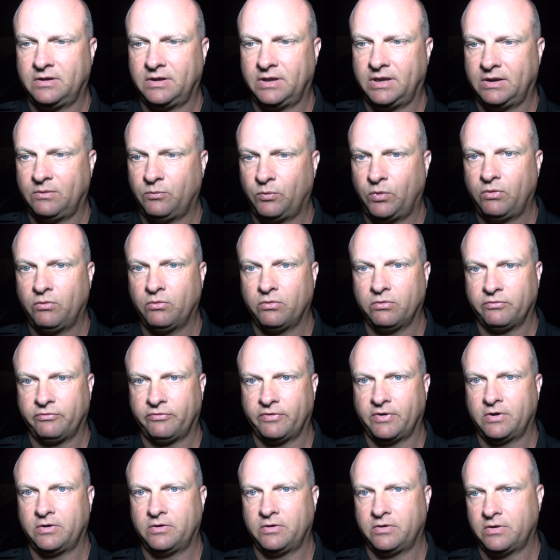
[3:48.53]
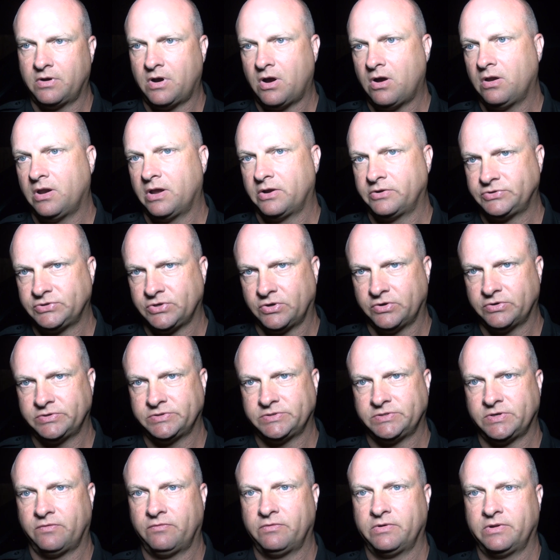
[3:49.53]
and we will refer all our
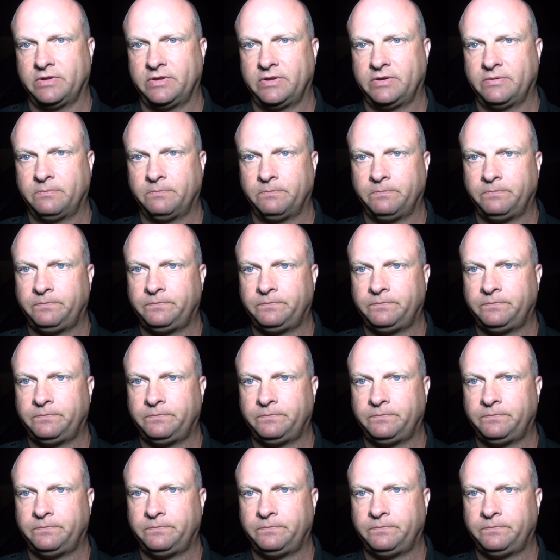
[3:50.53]
charges over to them.